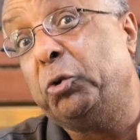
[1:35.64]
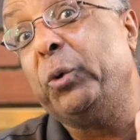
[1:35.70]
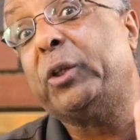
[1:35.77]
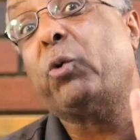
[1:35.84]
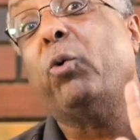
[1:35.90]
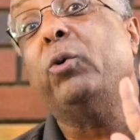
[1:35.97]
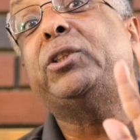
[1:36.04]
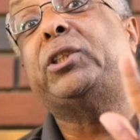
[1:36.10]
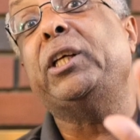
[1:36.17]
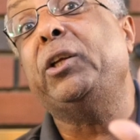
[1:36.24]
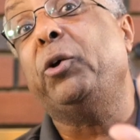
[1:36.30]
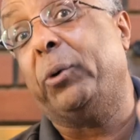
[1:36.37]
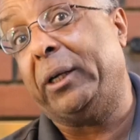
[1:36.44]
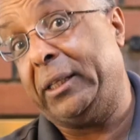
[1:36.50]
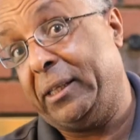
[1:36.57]
do it
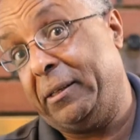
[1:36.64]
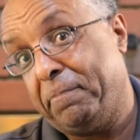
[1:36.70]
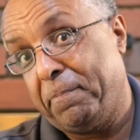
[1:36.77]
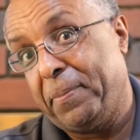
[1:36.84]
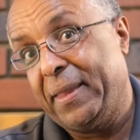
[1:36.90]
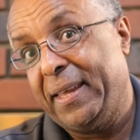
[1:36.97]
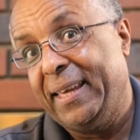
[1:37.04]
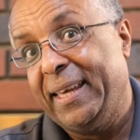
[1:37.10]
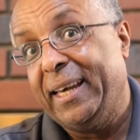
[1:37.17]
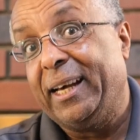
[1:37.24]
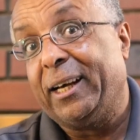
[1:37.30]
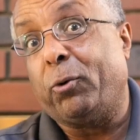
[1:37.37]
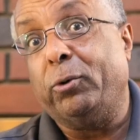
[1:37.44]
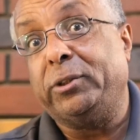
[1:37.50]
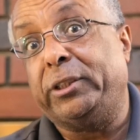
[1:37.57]
continually.
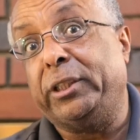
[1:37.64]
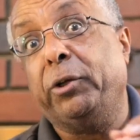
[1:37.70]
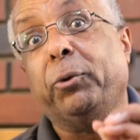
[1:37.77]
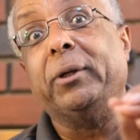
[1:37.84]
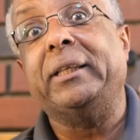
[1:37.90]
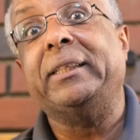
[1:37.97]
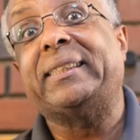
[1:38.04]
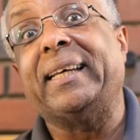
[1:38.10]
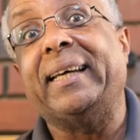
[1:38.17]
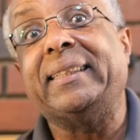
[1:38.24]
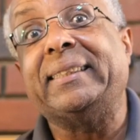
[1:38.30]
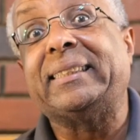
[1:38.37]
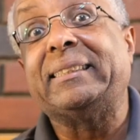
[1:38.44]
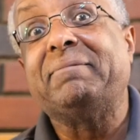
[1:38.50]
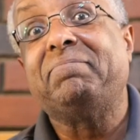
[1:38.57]
Continually
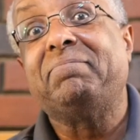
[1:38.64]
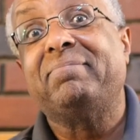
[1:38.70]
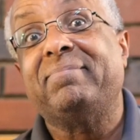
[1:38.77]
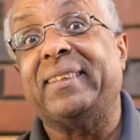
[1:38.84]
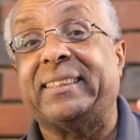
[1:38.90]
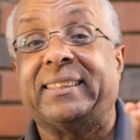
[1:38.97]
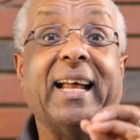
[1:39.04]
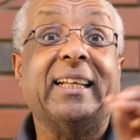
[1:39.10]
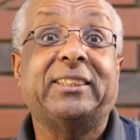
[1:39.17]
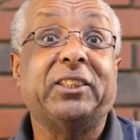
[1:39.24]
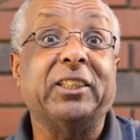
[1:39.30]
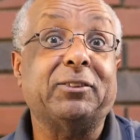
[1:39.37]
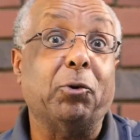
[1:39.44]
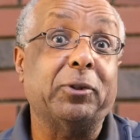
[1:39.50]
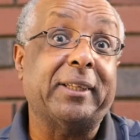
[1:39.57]
says it's not
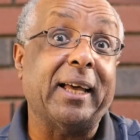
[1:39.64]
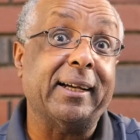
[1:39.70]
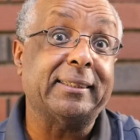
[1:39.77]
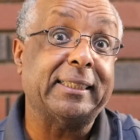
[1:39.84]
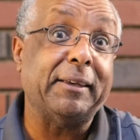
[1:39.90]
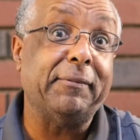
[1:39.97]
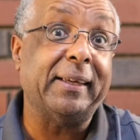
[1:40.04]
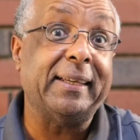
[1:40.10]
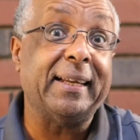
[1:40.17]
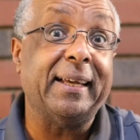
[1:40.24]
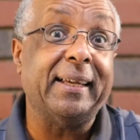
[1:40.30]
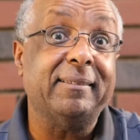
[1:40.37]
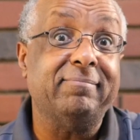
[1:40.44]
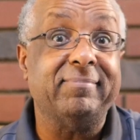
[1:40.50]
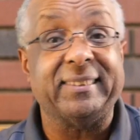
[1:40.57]
just on Thanksgiving
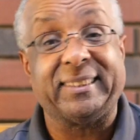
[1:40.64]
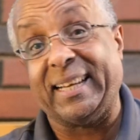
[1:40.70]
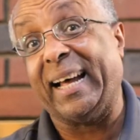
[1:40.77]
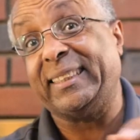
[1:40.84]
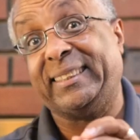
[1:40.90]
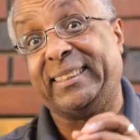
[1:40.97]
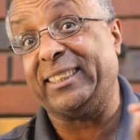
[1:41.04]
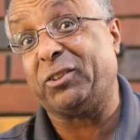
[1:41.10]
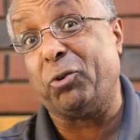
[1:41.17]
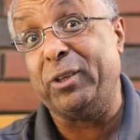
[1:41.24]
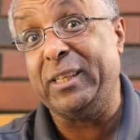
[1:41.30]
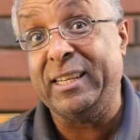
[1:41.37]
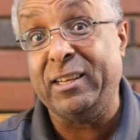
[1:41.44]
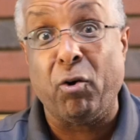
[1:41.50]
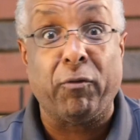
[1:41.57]
Day, it's not just
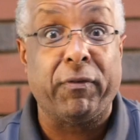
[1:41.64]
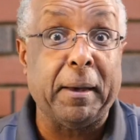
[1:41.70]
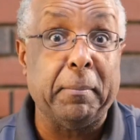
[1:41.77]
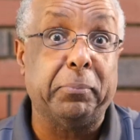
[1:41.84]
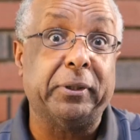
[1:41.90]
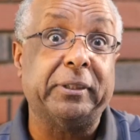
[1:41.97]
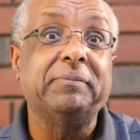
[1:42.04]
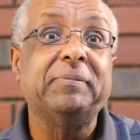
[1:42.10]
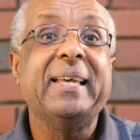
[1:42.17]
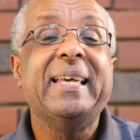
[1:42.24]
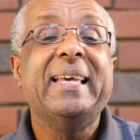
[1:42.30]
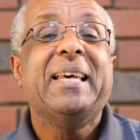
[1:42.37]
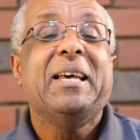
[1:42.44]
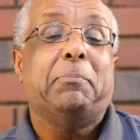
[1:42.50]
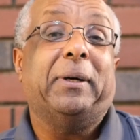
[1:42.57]
on November,
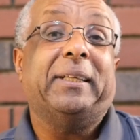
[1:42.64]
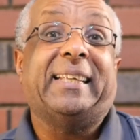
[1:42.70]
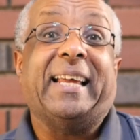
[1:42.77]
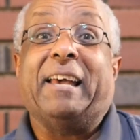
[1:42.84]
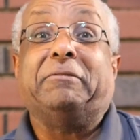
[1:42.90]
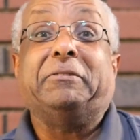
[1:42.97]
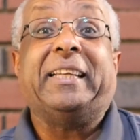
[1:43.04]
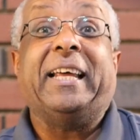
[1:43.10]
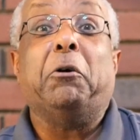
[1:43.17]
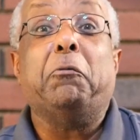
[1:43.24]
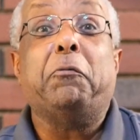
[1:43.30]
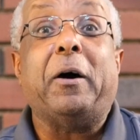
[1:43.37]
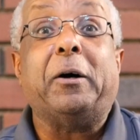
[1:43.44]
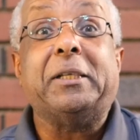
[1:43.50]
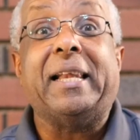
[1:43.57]
but every day
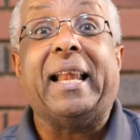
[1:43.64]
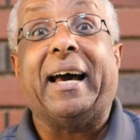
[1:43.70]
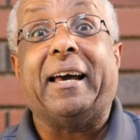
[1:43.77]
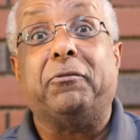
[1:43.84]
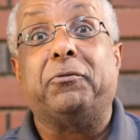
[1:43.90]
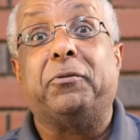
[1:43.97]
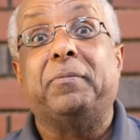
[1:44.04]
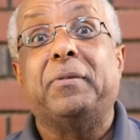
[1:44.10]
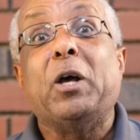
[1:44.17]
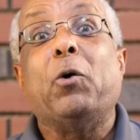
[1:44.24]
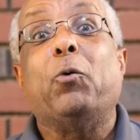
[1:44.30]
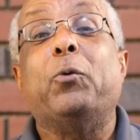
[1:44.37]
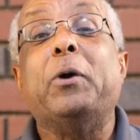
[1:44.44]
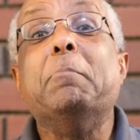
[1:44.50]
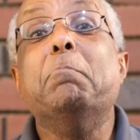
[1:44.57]
of our life,
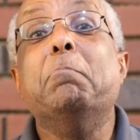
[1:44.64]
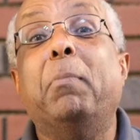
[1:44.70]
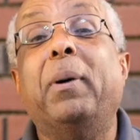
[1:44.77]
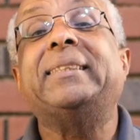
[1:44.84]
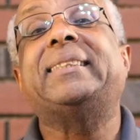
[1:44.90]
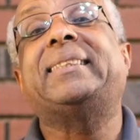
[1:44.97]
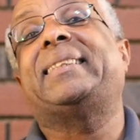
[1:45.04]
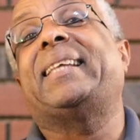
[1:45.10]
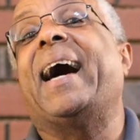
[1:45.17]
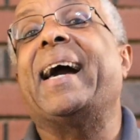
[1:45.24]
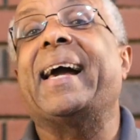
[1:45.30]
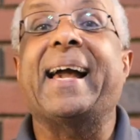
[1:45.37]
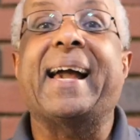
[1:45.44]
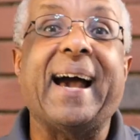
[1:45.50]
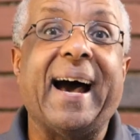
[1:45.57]
we must
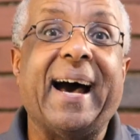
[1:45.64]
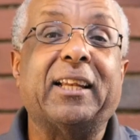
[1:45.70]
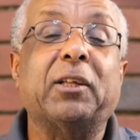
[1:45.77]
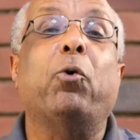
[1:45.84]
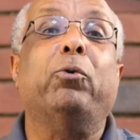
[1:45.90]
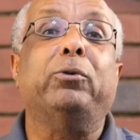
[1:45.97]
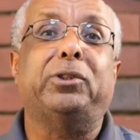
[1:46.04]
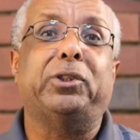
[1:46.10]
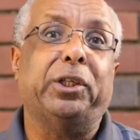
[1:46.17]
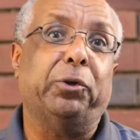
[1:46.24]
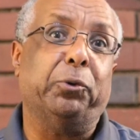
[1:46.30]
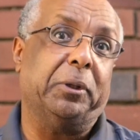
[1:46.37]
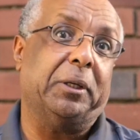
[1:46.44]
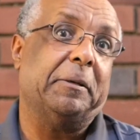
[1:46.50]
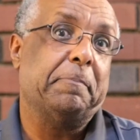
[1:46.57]
thank God
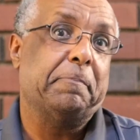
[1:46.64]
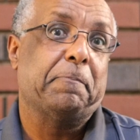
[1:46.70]
continually.